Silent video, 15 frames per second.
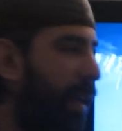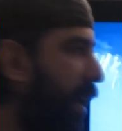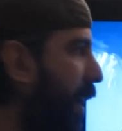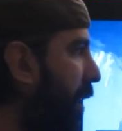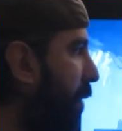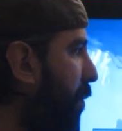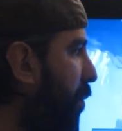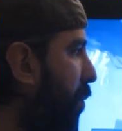
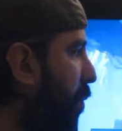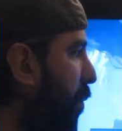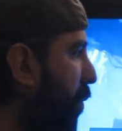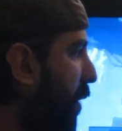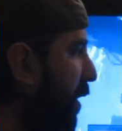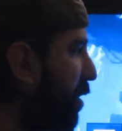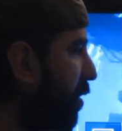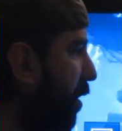And if
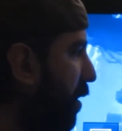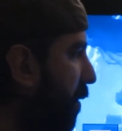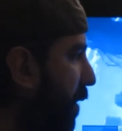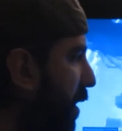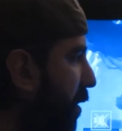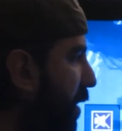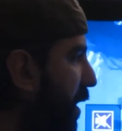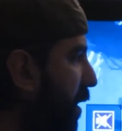we can start the
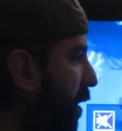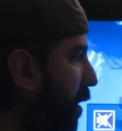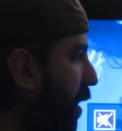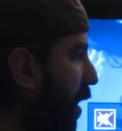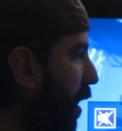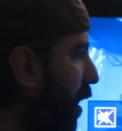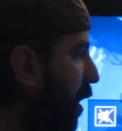video here,